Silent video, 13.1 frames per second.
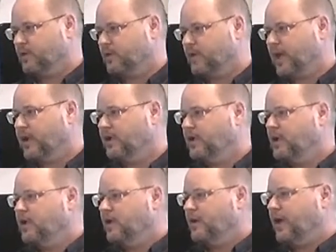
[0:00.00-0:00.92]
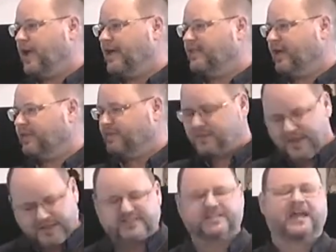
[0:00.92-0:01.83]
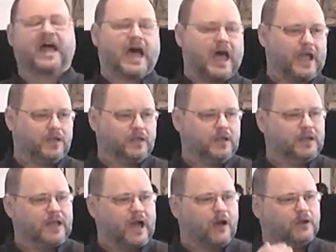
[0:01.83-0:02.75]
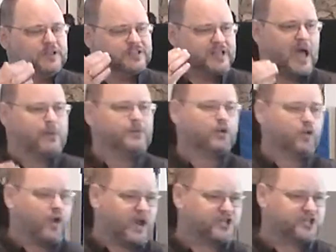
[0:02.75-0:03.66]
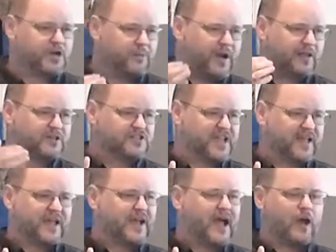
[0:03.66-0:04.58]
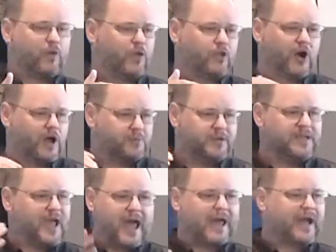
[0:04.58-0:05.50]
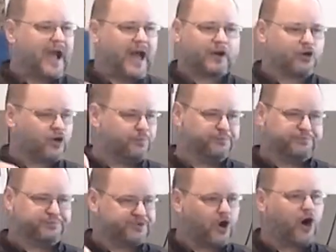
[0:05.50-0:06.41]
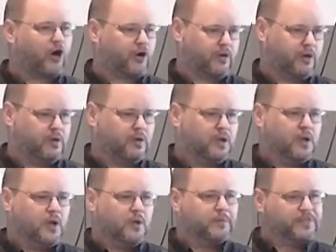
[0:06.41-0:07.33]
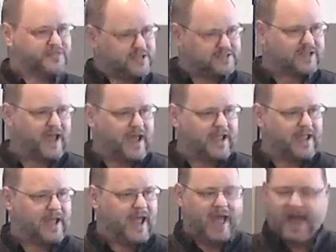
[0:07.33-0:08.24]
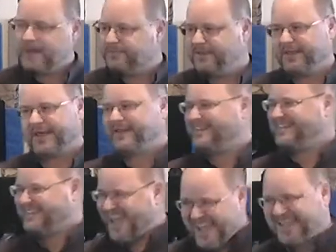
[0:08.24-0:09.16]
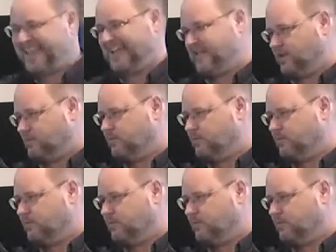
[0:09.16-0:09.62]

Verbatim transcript: Okay? And then this guy, now, see, I'm in question about the second guy, whether I'd be, yeah, I got it, or darn. But this guy, I'd be like, dang it.